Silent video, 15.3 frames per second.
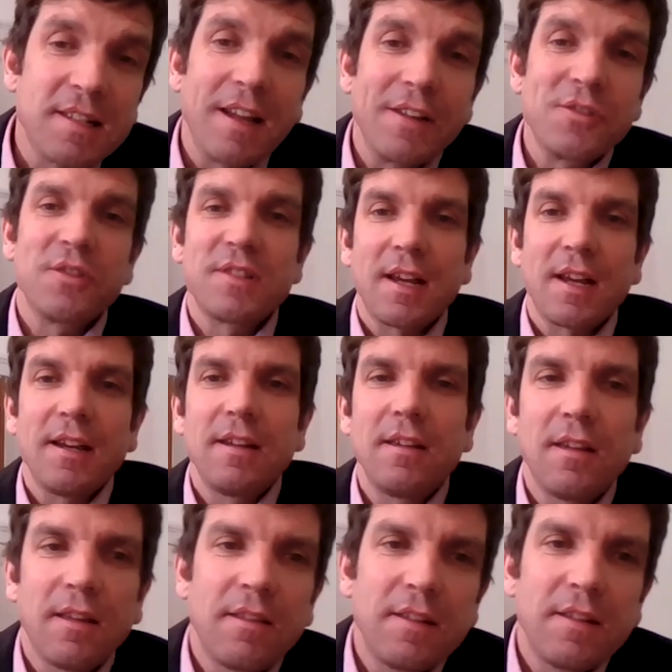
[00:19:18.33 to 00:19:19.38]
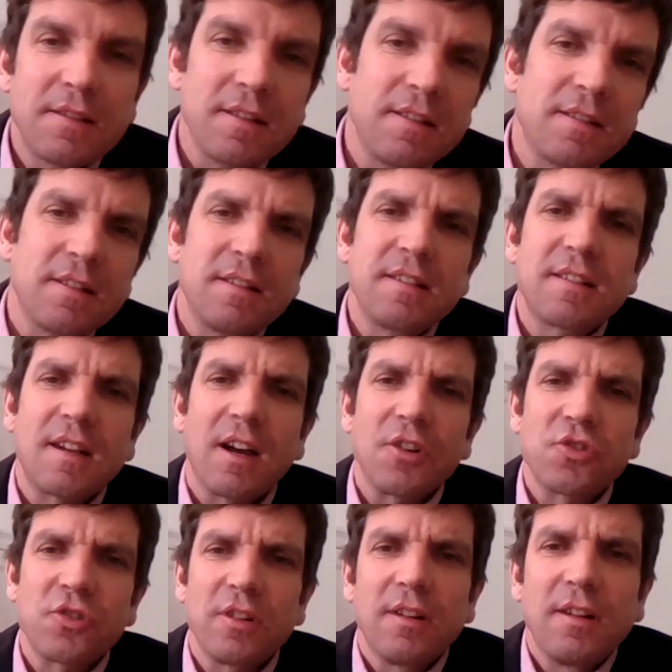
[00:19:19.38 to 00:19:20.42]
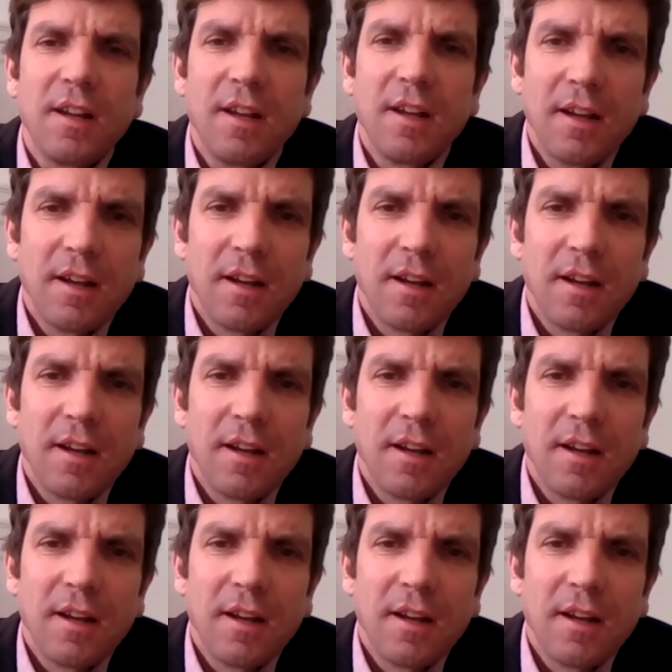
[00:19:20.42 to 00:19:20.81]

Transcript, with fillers: And as you say, this is a discussion